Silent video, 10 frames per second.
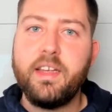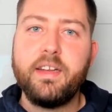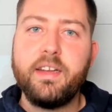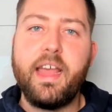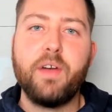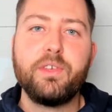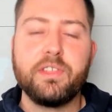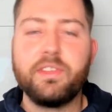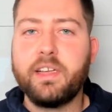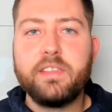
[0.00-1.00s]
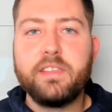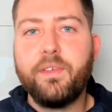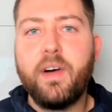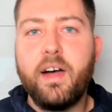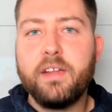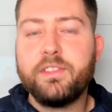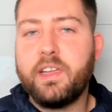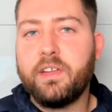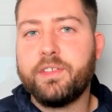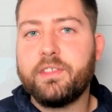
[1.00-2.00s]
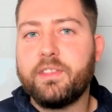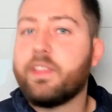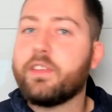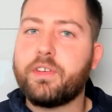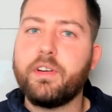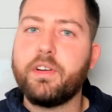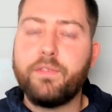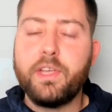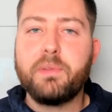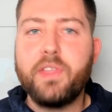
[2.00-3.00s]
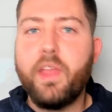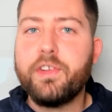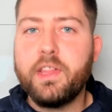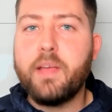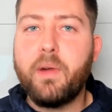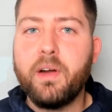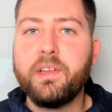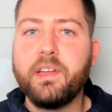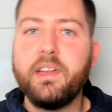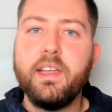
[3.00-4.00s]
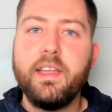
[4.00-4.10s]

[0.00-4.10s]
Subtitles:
Now, just like a set of odds tells us the certain VIG percentage in that market,